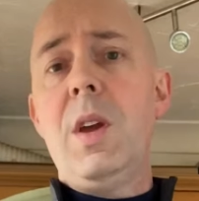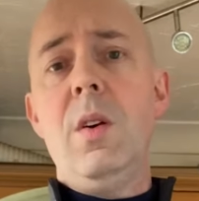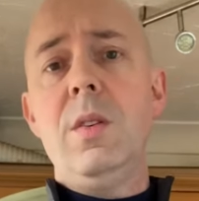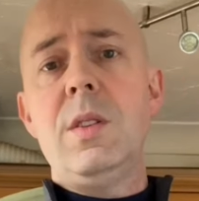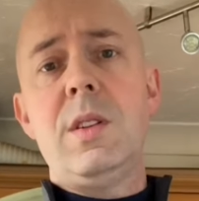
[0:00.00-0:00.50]

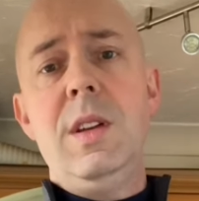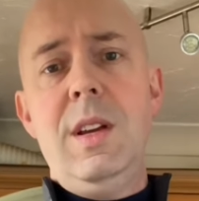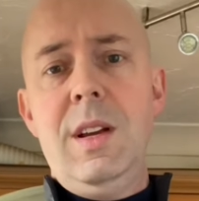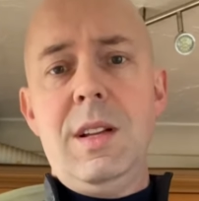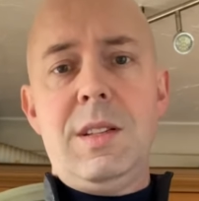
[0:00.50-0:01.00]
Cons
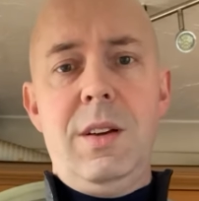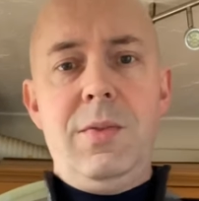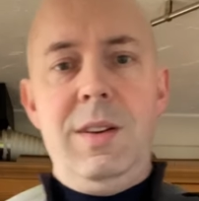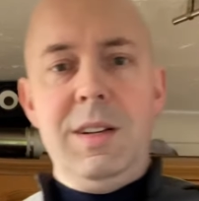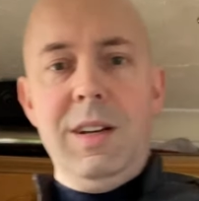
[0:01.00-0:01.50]
and stuff,
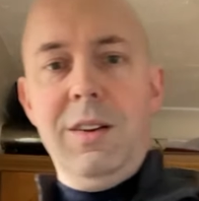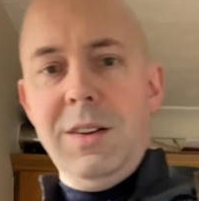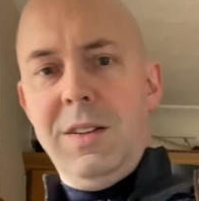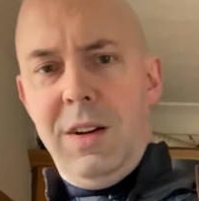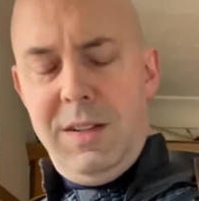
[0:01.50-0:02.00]
actually I got
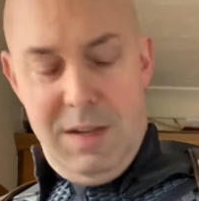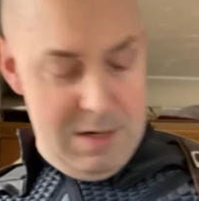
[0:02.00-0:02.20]
tucked in